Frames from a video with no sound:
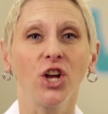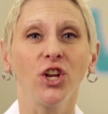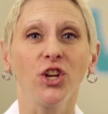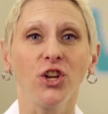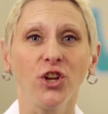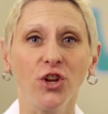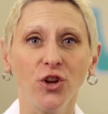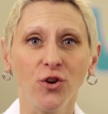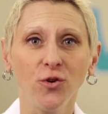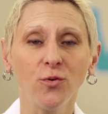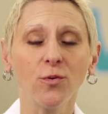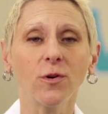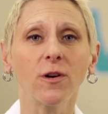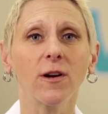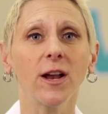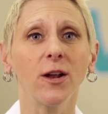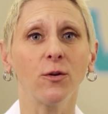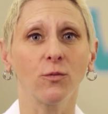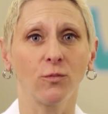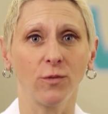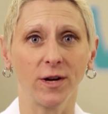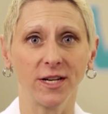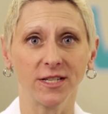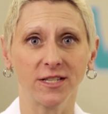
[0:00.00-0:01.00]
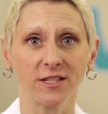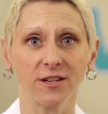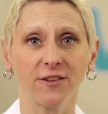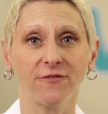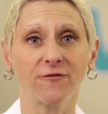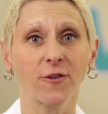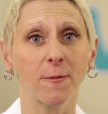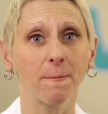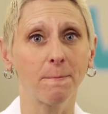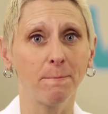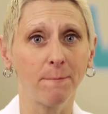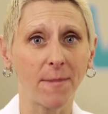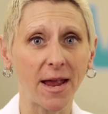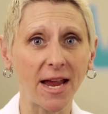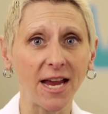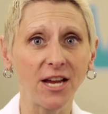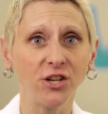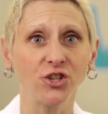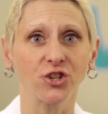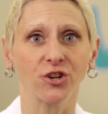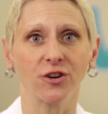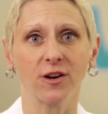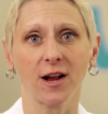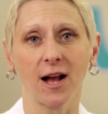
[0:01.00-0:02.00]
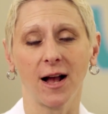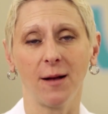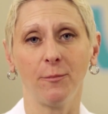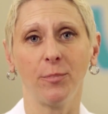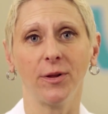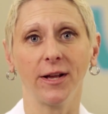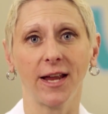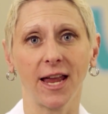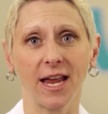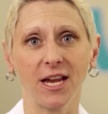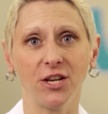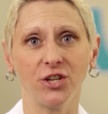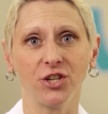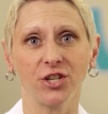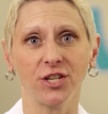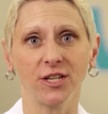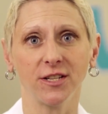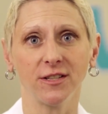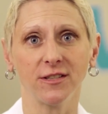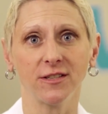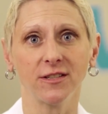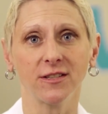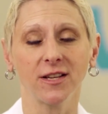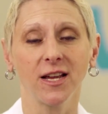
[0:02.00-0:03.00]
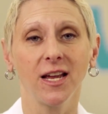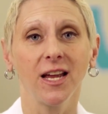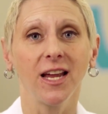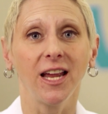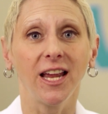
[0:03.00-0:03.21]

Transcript: you are at risk for major complications,